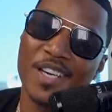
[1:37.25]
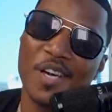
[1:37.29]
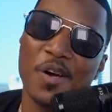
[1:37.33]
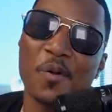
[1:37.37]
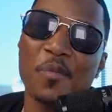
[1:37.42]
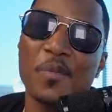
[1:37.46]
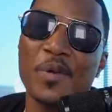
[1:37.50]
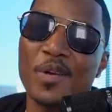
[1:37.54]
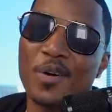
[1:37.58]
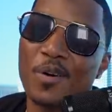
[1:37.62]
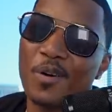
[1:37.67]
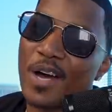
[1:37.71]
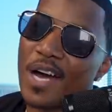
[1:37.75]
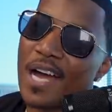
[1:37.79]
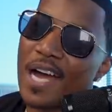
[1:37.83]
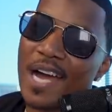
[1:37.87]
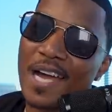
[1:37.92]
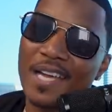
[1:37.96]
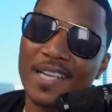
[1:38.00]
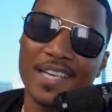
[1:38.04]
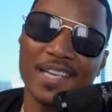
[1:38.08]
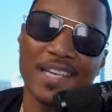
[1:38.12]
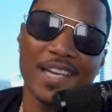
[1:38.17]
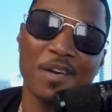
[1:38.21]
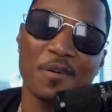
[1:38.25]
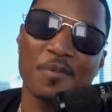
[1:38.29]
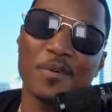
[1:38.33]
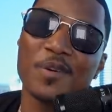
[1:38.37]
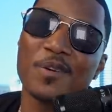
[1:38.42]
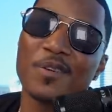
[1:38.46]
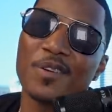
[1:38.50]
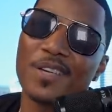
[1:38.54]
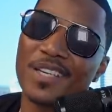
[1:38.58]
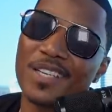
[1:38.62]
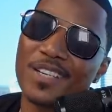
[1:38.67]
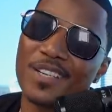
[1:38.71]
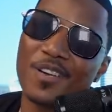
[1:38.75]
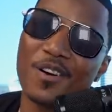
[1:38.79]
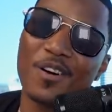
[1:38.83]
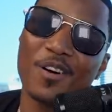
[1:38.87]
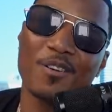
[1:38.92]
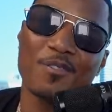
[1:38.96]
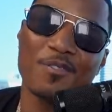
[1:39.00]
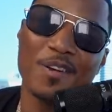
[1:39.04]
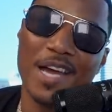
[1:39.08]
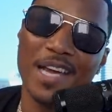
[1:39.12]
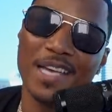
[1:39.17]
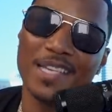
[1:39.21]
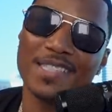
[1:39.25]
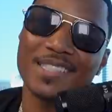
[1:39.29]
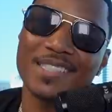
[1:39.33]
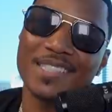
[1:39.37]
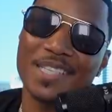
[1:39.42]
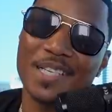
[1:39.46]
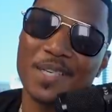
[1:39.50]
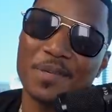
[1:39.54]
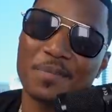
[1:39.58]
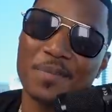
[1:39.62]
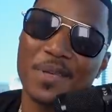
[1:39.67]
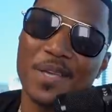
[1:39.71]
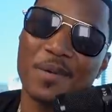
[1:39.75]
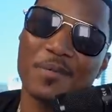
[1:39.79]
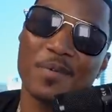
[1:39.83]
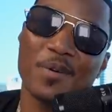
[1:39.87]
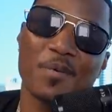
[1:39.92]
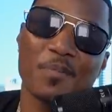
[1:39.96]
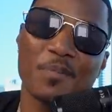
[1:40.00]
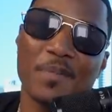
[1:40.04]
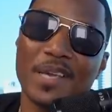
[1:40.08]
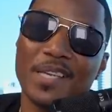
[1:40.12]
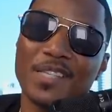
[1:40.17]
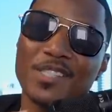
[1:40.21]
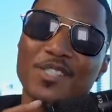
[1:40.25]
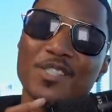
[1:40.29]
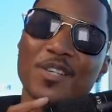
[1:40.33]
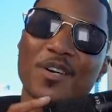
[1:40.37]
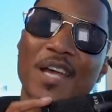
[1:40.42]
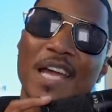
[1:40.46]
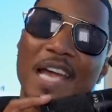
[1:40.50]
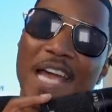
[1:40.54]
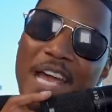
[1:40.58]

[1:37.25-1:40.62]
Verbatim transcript: and we're gonna iron it, and we're gonna get it all right. You know what I mean? We're gonna make sure